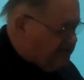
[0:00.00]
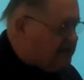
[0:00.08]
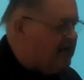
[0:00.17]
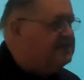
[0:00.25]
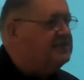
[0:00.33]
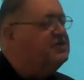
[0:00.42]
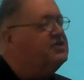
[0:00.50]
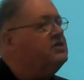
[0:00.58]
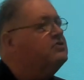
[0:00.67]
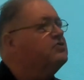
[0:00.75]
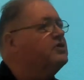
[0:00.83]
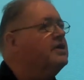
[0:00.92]
in the 19th
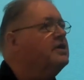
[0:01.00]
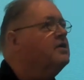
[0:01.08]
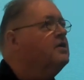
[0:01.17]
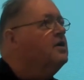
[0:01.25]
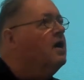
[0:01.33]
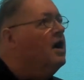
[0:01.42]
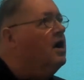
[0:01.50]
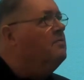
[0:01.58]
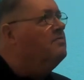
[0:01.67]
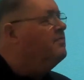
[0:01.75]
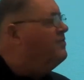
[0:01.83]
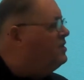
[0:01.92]
century,
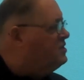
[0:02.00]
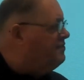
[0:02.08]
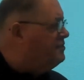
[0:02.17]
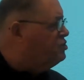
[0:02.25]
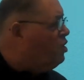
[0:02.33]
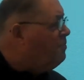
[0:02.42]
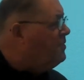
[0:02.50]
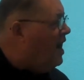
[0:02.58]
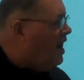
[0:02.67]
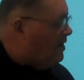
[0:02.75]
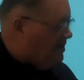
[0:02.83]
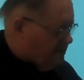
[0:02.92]
the philosopher
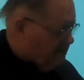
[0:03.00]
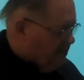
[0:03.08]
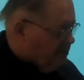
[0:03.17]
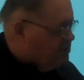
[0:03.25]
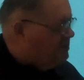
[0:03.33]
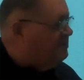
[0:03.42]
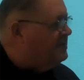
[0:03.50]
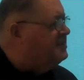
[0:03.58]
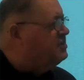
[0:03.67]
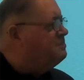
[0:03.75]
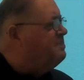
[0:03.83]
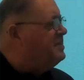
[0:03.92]
Schopenhauer simply
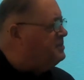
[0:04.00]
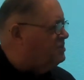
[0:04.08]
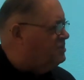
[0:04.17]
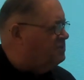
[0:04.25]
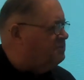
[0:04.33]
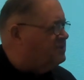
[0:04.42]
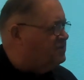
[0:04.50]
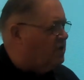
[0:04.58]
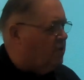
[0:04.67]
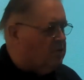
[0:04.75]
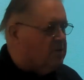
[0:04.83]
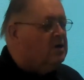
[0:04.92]
dismissed the
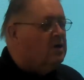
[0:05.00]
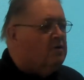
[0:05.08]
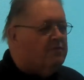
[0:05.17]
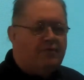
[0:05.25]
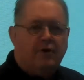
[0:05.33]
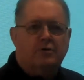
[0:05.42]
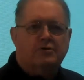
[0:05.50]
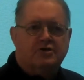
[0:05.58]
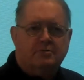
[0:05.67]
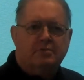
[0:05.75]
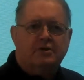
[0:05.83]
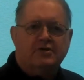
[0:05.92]
whole
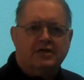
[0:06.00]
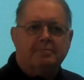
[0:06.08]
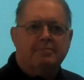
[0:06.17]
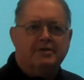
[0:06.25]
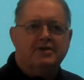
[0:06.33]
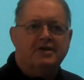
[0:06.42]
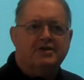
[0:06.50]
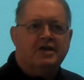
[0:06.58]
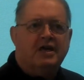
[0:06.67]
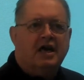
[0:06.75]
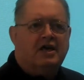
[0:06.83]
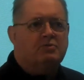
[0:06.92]
frozen music business
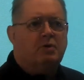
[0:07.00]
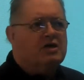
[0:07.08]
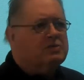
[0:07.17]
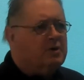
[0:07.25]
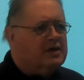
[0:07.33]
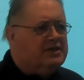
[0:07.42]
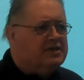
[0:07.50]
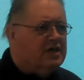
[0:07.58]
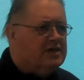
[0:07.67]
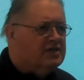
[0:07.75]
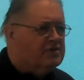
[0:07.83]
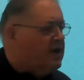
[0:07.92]
as what
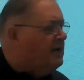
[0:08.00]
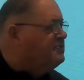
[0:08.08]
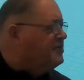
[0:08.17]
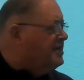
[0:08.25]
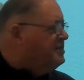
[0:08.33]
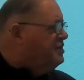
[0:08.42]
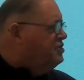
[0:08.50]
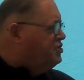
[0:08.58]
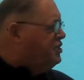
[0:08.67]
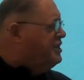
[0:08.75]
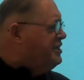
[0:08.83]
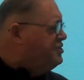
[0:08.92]
he describes a
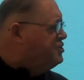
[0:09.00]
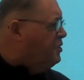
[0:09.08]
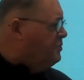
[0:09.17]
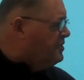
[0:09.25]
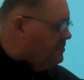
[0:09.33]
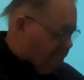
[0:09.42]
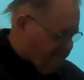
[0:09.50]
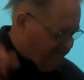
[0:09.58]
cheeky joke.